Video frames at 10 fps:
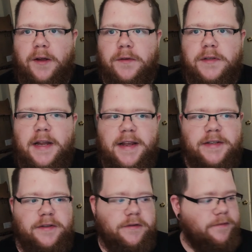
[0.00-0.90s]
pounds
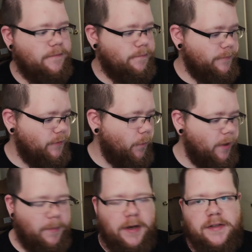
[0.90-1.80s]
as of
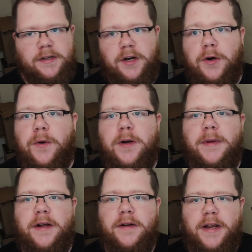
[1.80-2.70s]
20 minutes ago at
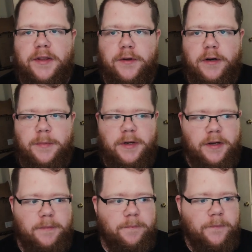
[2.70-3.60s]
about 8:30
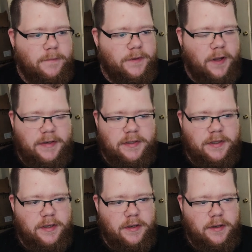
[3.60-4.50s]
p.m. So that's
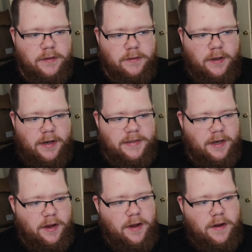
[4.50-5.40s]
a loss
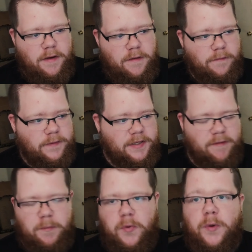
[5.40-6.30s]
of
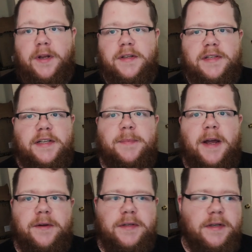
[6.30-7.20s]
7.6
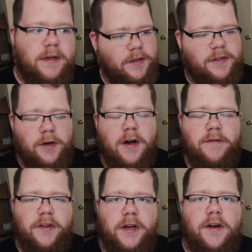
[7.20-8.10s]
pounds. To start
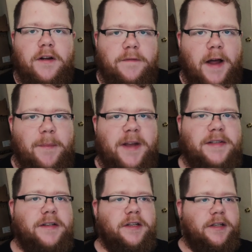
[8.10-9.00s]
everything off, I
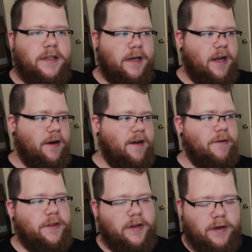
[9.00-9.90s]
basically cleaned out
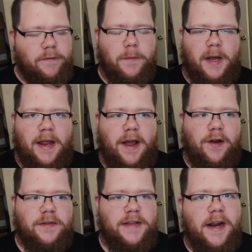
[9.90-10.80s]
everything from my
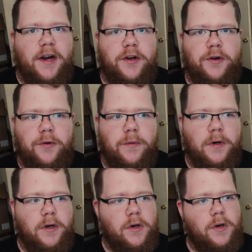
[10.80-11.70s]
house that I knew